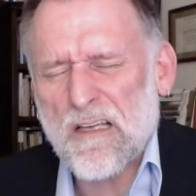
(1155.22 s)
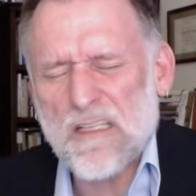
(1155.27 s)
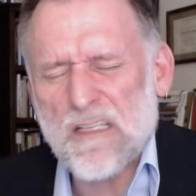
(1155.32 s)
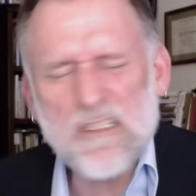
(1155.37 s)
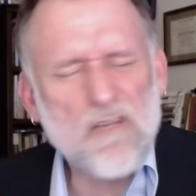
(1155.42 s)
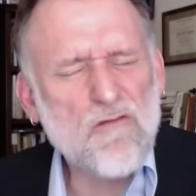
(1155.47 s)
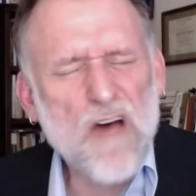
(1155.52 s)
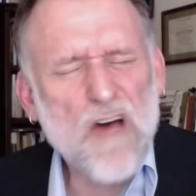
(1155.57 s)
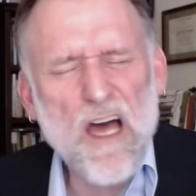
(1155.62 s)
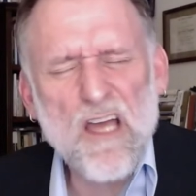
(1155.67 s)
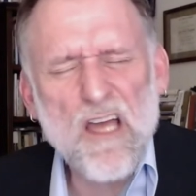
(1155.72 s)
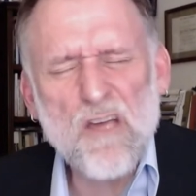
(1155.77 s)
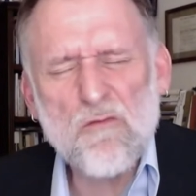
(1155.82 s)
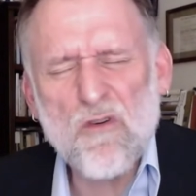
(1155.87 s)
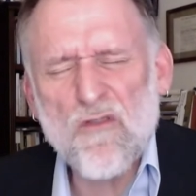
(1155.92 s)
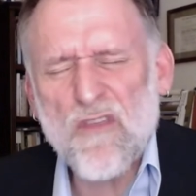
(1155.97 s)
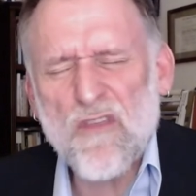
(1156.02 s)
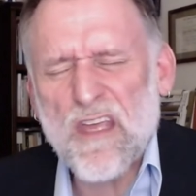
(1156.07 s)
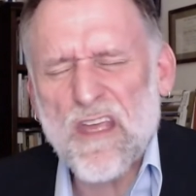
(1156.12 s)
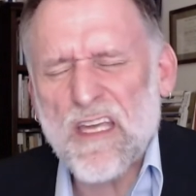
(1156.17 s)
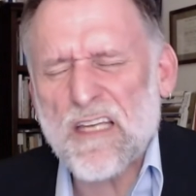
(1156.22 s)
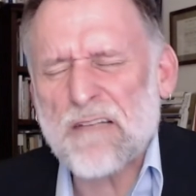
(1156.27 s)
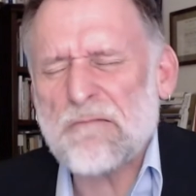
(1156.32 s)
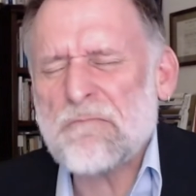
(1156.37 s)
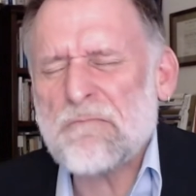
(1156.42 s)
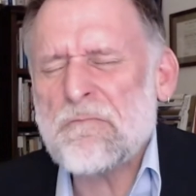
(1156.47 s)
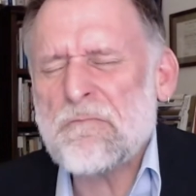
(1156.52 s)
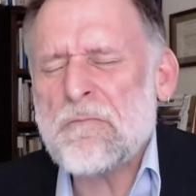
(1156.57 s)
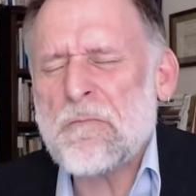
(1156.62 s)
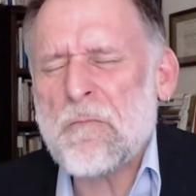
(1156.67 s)
it's a valuable
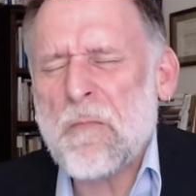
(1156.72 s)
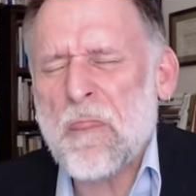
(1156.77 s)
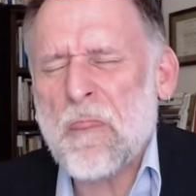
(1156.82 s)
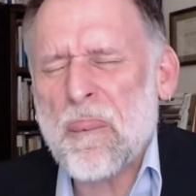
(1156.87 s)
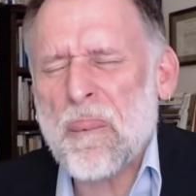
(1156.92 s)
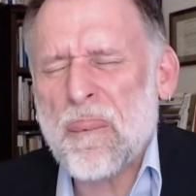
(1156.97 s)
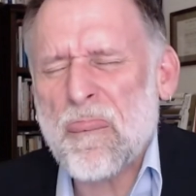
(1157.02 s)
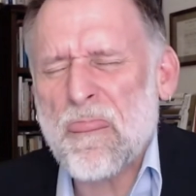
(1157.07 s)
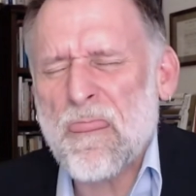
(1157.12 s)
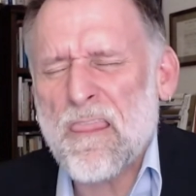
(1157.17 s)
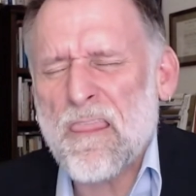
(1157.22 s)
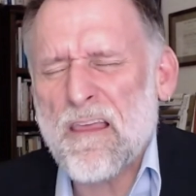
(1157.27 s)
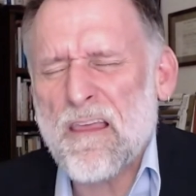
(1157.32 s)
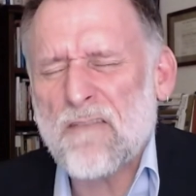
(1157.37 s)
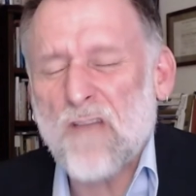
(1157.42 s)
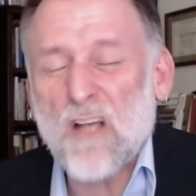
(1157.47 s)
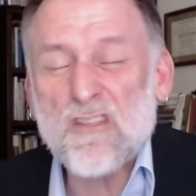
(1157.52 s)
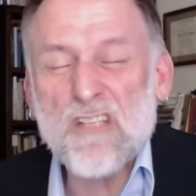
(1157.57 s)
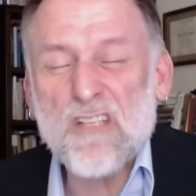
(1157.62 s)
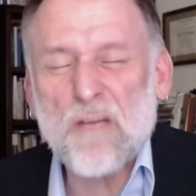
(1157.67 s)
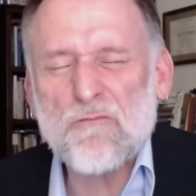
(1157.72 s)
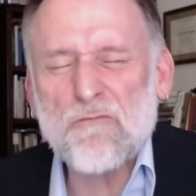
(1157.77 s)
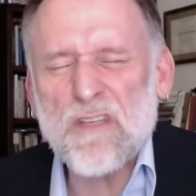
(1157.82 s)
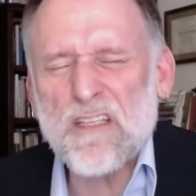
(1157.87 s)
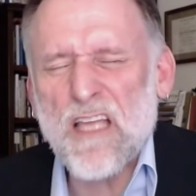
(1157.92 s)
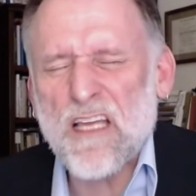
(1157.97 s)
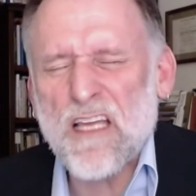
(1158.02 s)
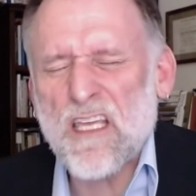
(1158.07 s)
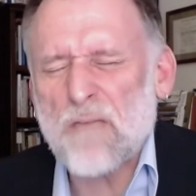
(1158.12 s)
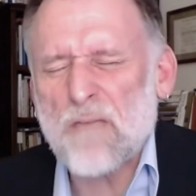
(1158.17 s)
thing not
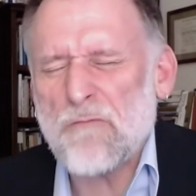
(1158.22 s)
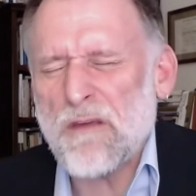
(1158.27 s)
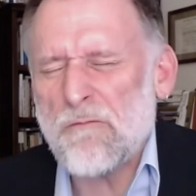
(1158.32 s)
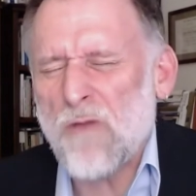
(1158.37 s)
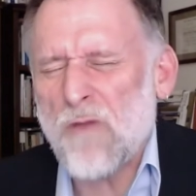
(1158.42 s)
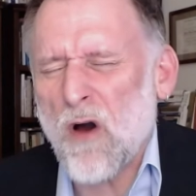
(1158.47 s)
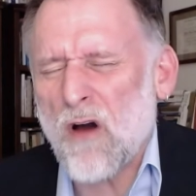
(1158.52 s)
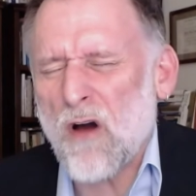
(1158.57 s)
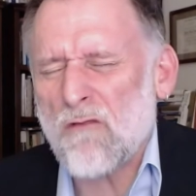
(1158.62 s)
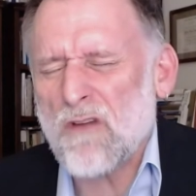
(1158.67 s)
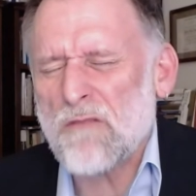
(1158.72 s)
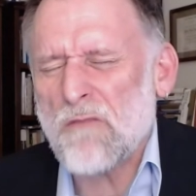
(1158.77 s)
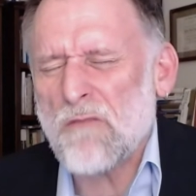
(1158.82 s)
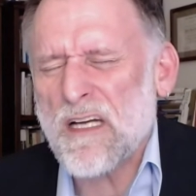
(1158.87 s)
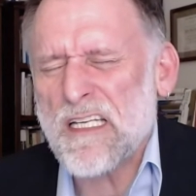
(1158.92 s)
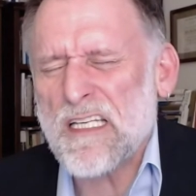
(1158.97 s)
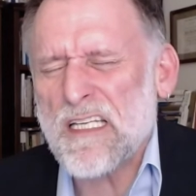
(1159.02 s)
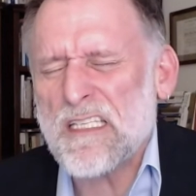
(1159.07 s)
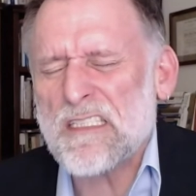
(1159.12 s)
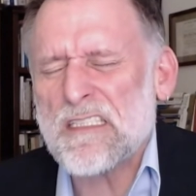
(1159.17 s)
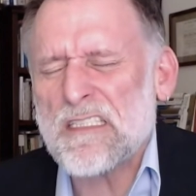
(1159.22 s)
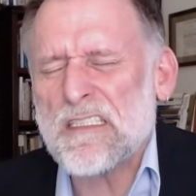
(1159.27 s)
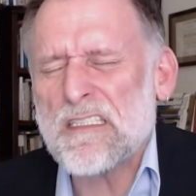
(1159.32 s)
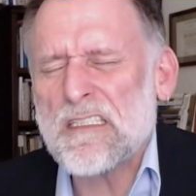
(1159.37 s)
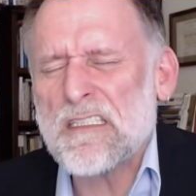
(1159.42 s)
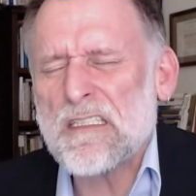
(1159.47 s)
something that can be bought with money